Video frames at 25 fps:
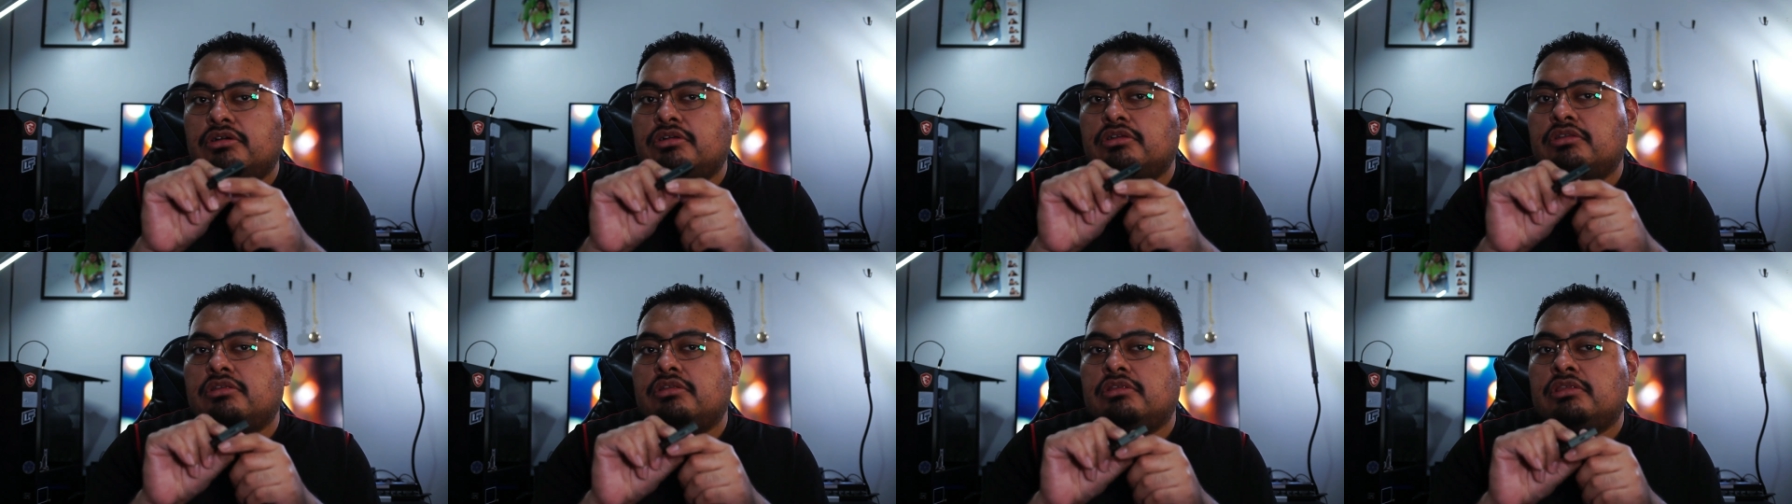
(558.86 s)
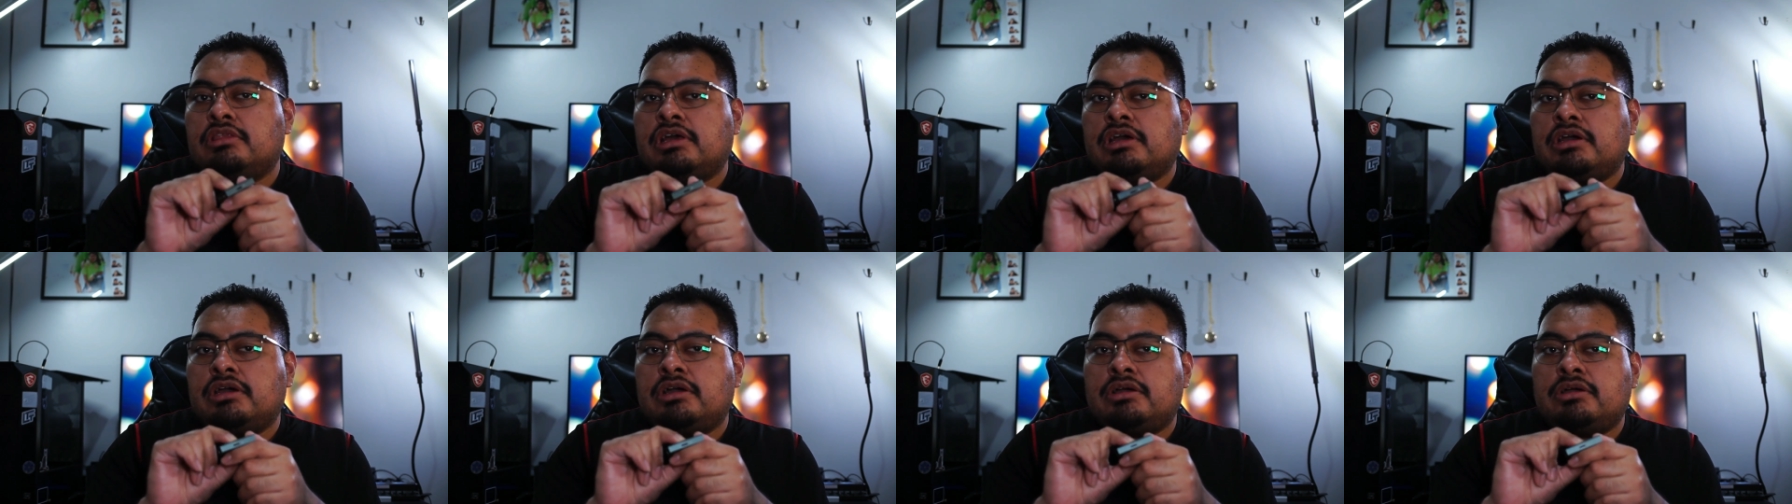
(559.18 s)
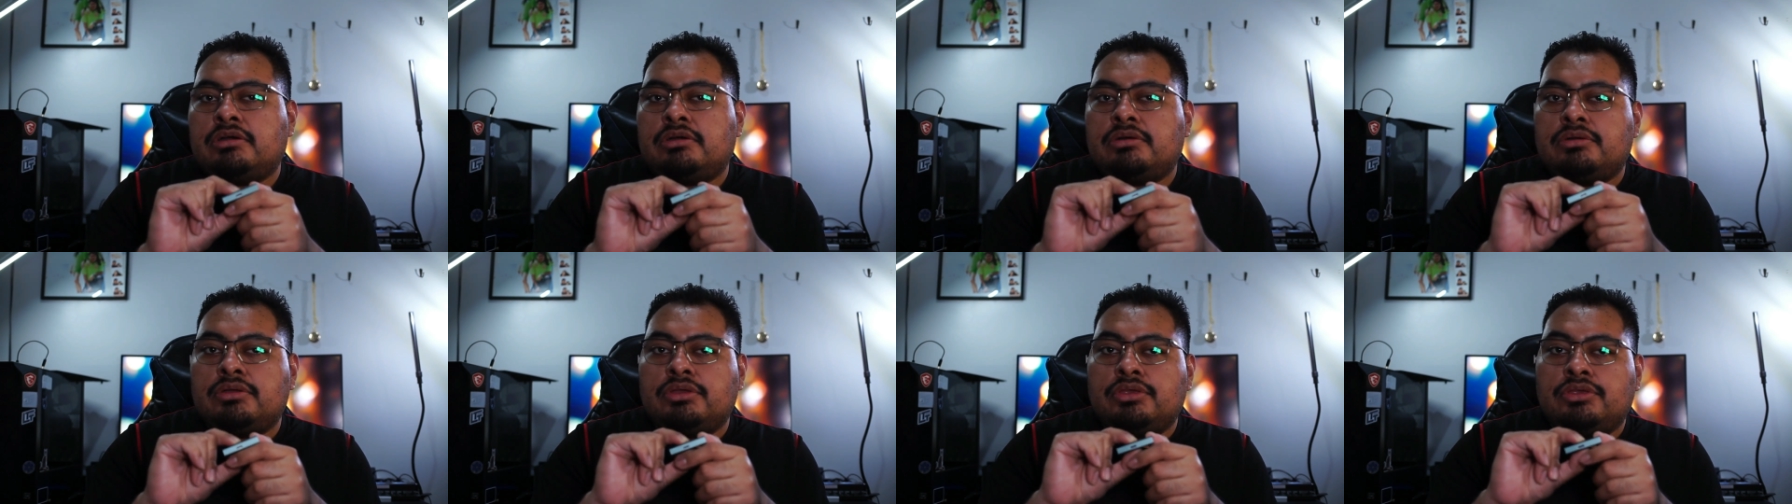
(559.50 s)

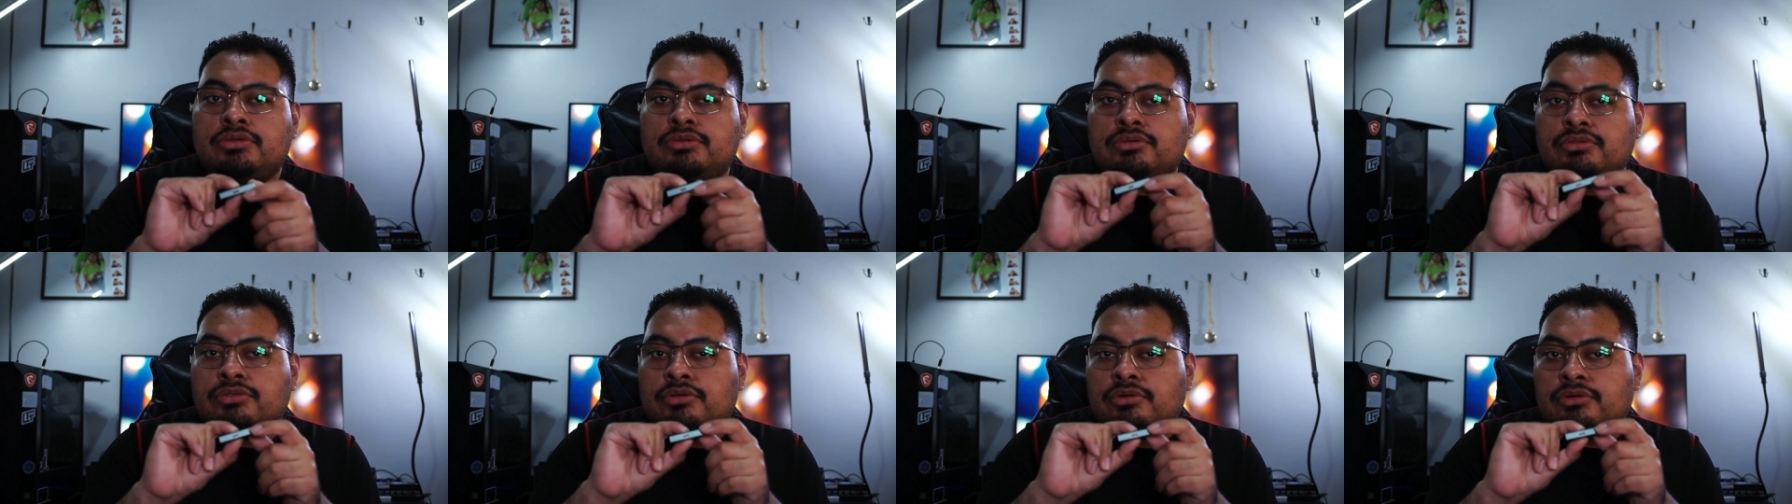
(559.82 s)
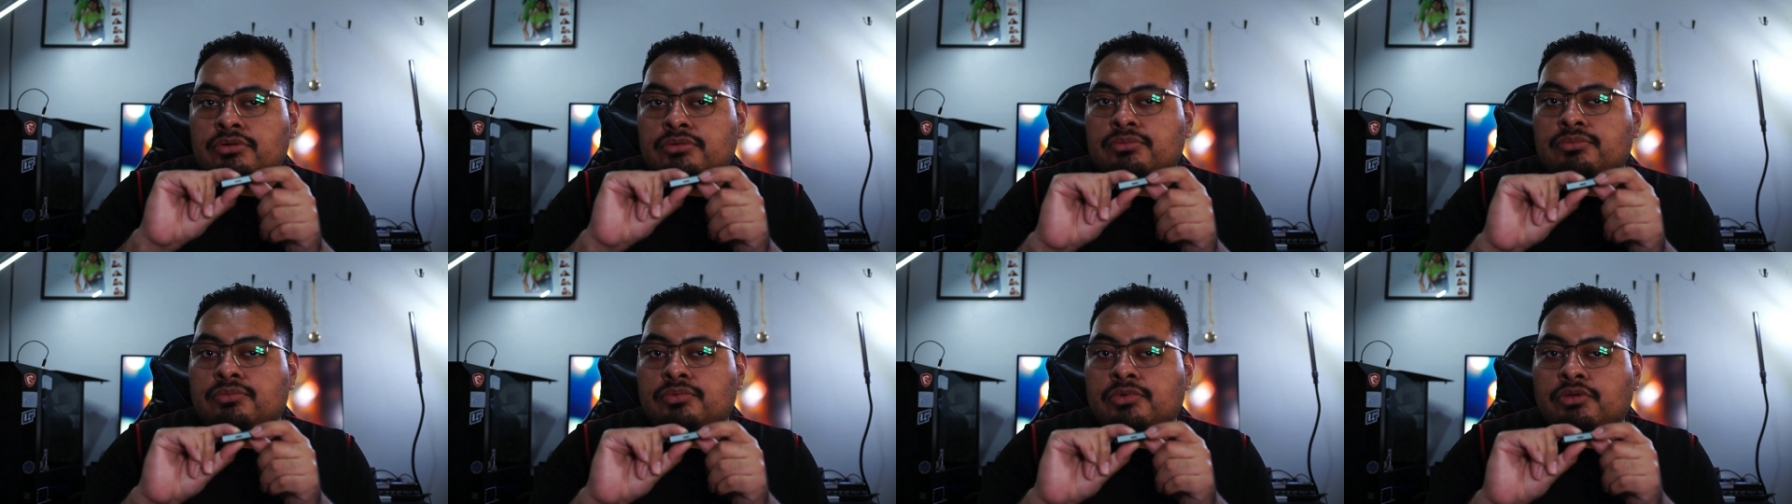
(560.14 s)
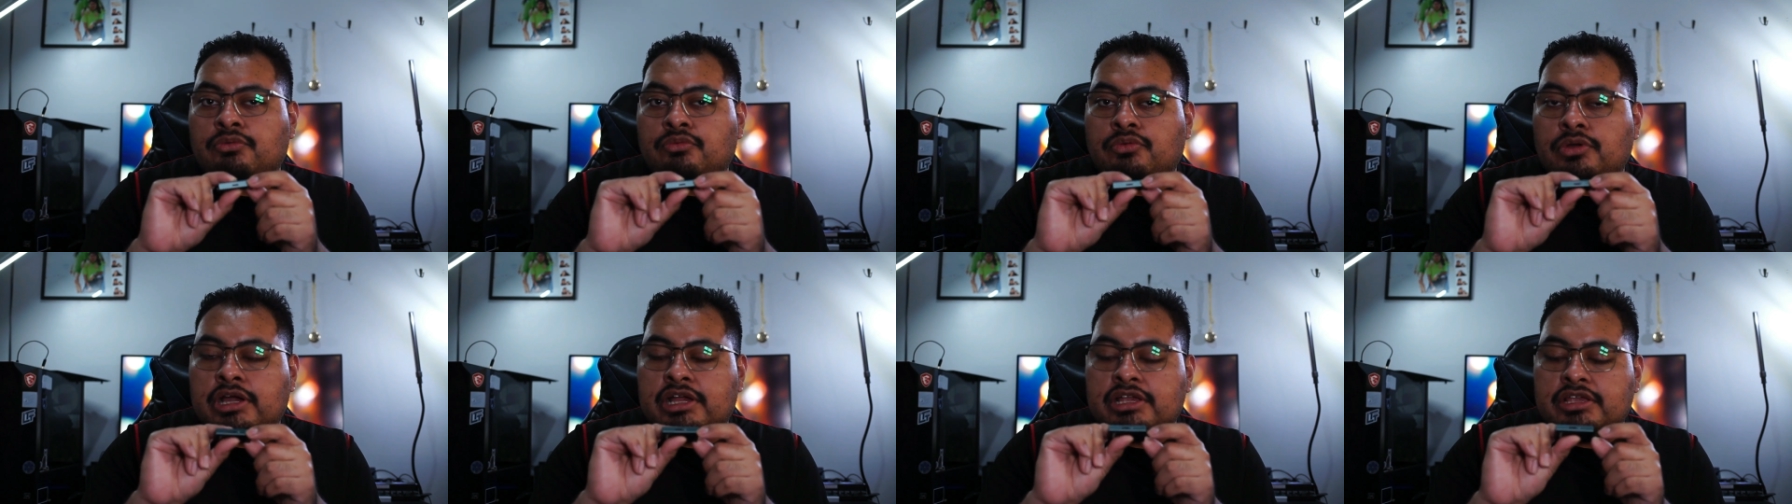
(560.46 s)
now you don't
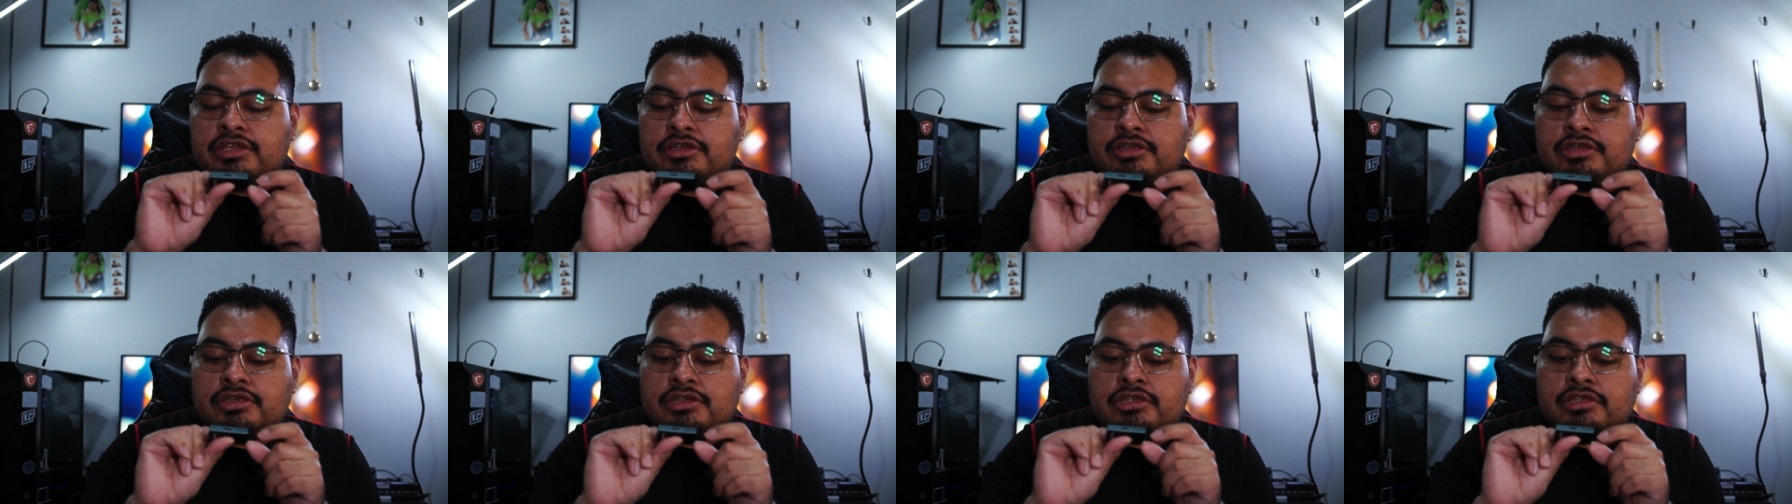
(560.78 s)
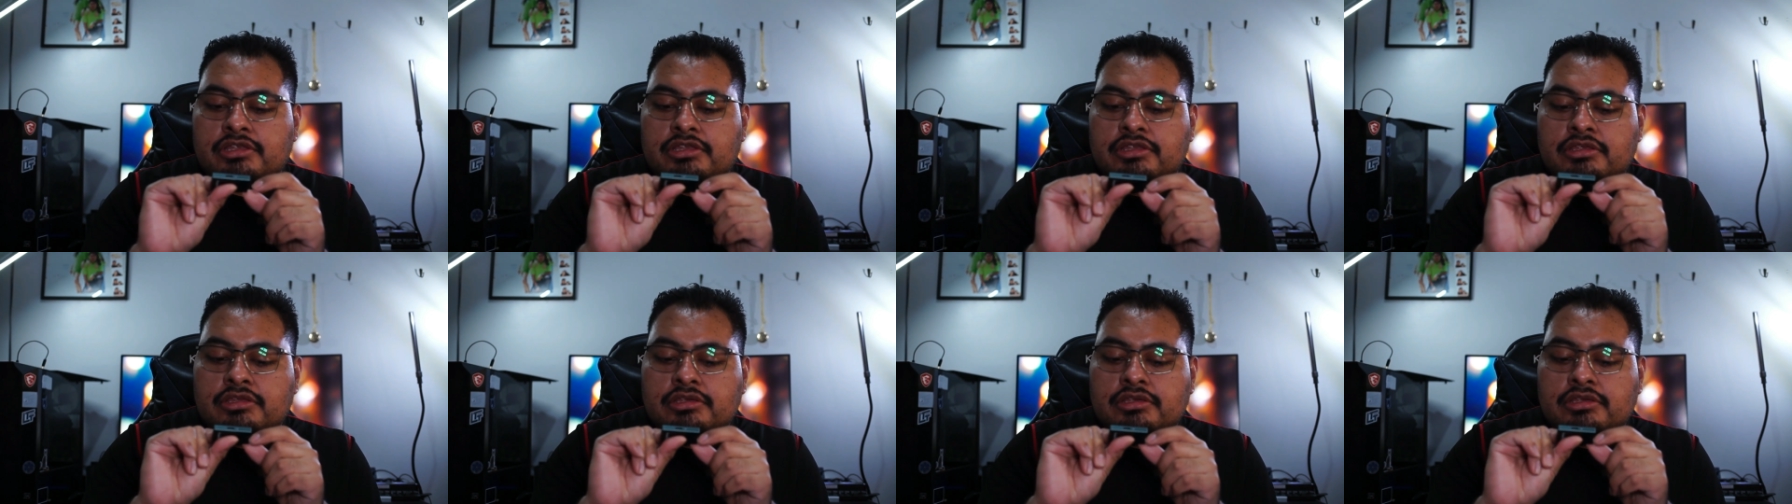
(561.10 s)
require it